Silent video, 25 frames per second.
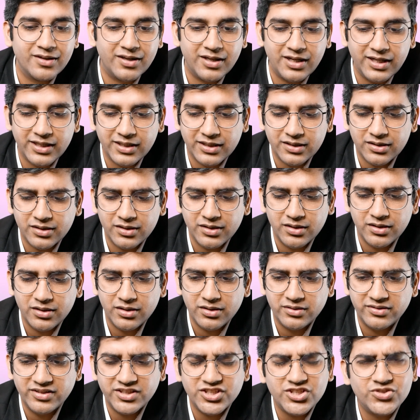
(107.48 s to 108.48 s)
Like,
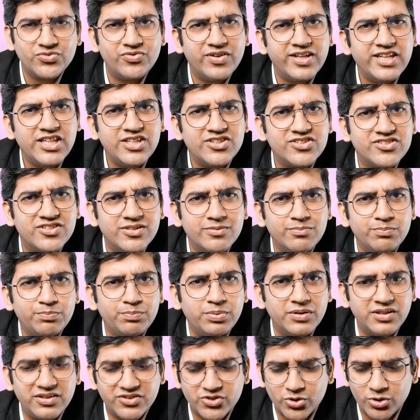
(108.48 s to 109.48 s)
this is very
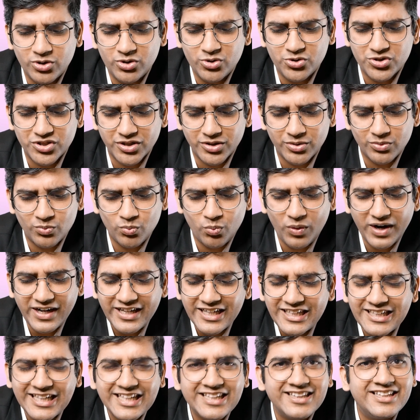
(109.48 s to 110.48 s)
simple solution. Why
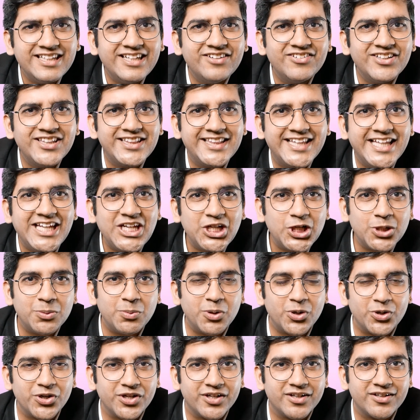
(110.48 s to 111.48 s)
didn't I even think
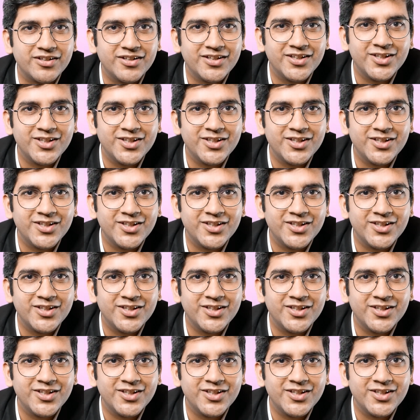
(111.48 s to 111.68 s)
about it?